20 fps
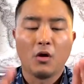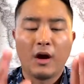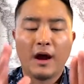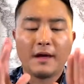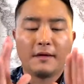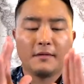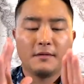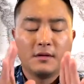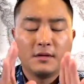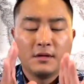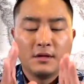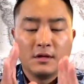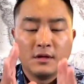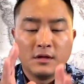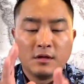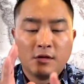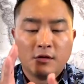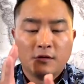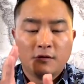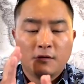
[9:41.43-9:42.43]
All right.
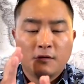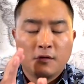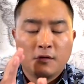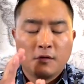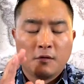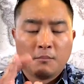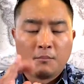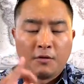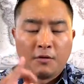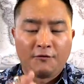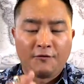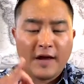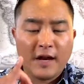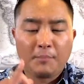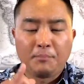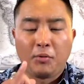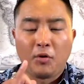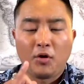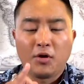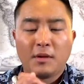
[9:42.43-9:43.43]

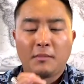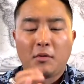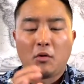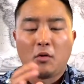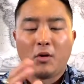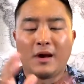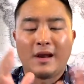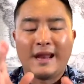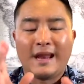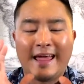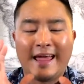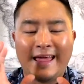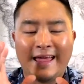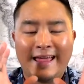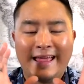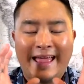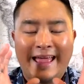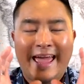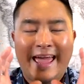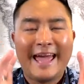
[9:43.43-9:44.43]
Prophetic point number one
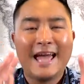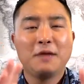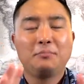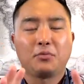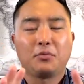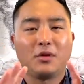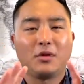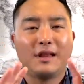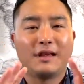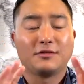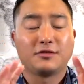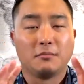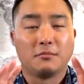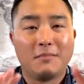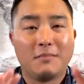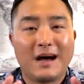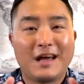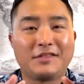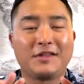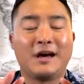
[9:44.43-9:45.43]
April is a
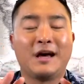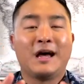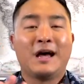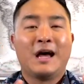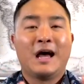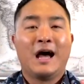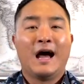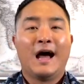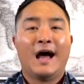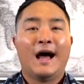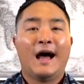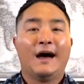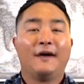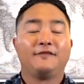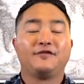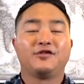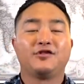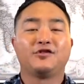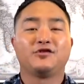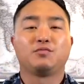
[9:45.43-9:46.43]
month
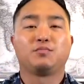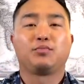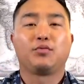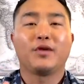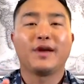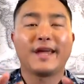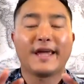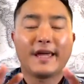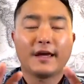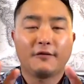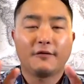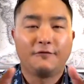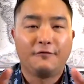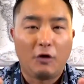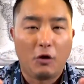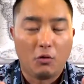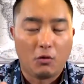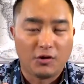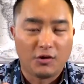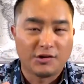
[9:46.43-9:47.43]
of springing
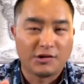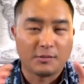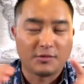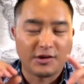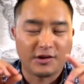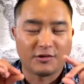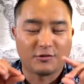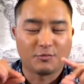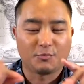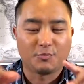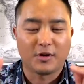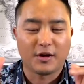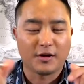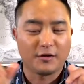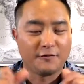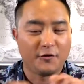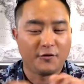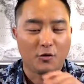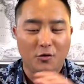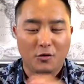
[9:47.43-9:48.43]
forward. Someone say
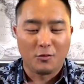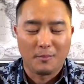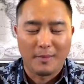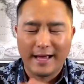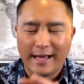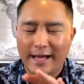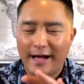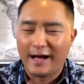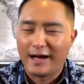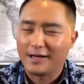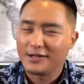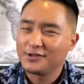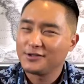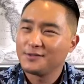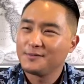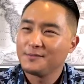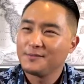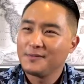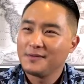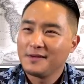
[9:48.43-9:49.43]
springing forward. My gosh.
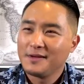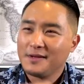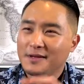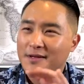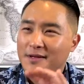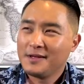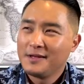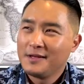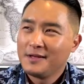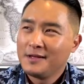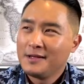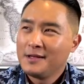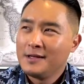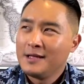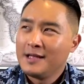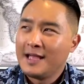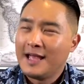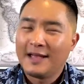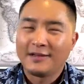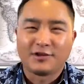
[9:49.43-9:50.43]

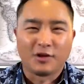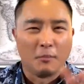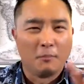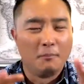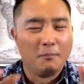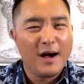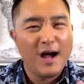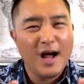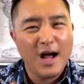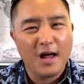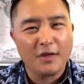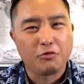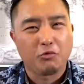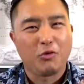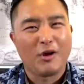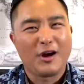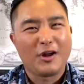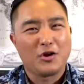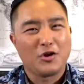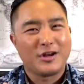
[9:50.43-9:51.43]
It's a
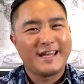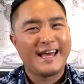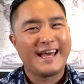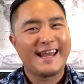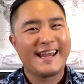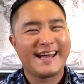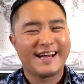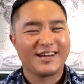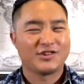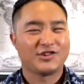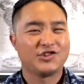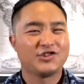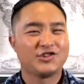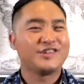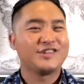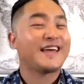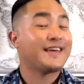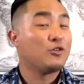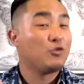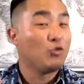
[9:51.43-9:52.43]
month where you're getting a
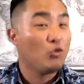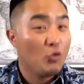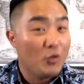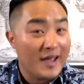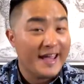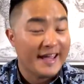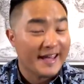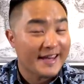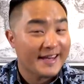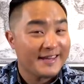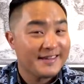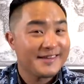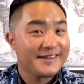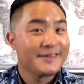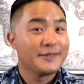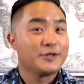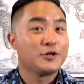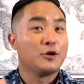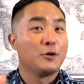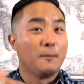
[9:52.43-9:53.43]
second wind.
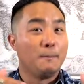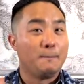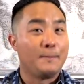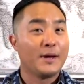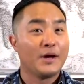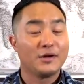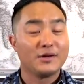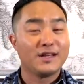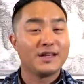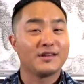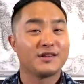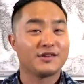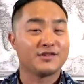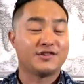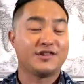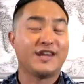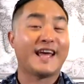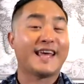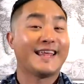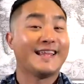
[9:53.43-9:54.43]
You're building the
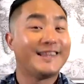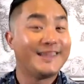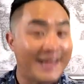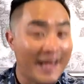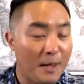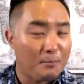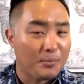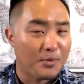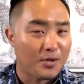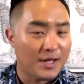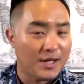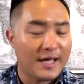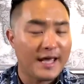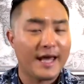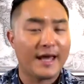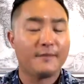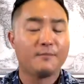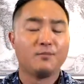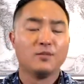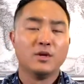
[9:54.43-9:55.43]
second temple
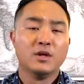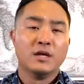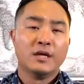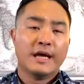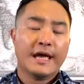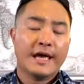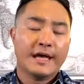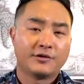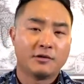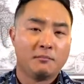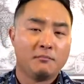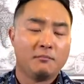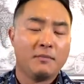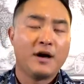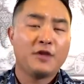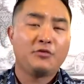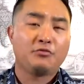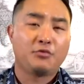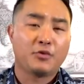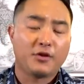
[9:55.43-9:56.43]
again. It's a
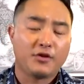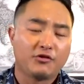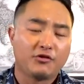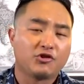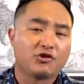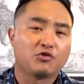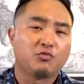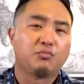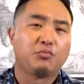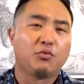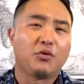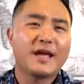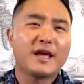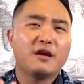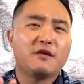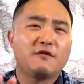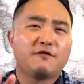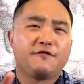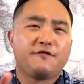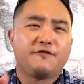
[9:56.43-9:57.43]
month where you're
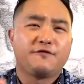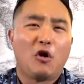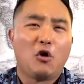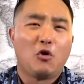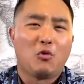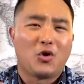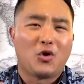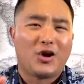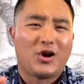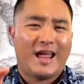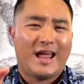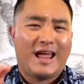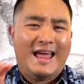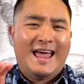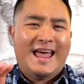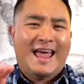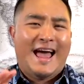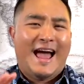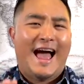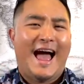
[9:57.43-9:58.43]
springing forward
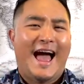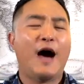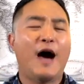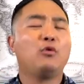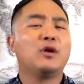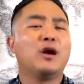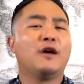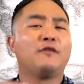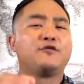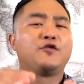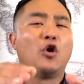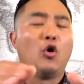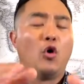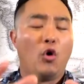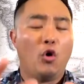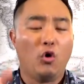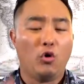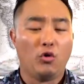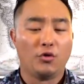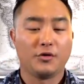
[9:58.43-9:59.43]
out of the
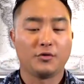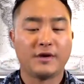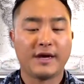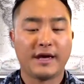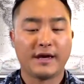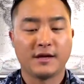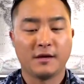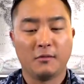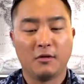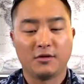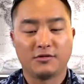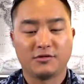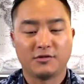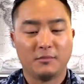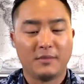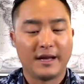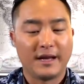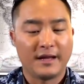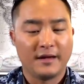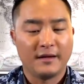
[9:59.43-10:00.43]
old. Okay, come on,
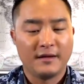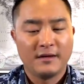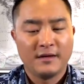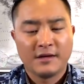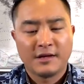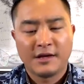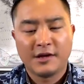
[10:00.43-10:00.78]
somebody.